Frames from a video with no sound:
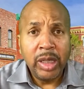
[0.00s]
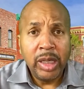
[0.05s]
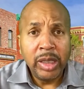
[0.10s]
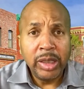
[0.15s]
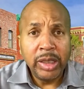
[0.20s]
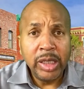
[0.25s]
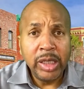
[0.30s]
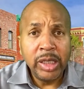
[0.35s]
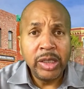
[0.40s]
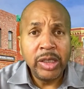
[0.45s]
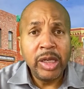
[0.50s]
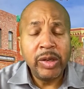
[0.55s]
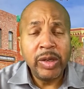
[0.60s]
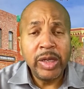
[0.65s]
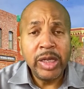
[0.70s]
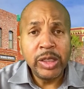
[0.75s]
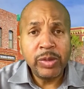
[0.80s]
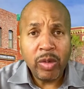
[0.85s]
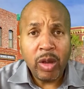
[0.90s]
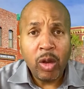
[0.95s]
Again, there
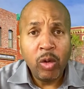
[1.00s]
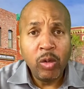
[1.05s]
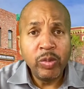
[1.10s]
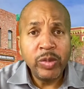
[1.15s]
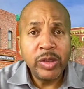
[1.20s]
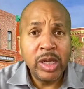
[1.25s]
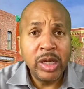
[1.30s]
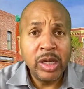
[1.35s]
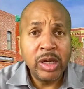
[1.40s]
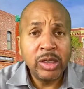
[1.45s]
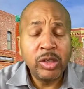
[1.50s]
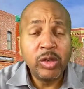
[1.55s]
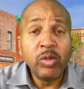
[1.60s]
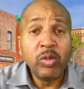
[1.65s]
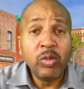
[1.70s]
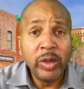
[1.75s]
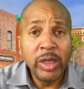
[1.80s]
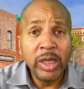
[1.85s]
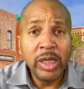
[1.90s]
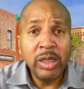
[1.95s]
is homes there to
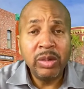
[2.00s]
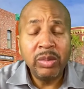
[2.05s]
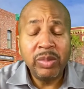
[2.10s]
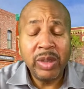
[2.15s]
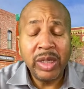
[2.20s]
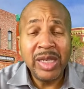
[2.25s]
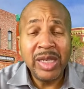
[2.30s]
rent, but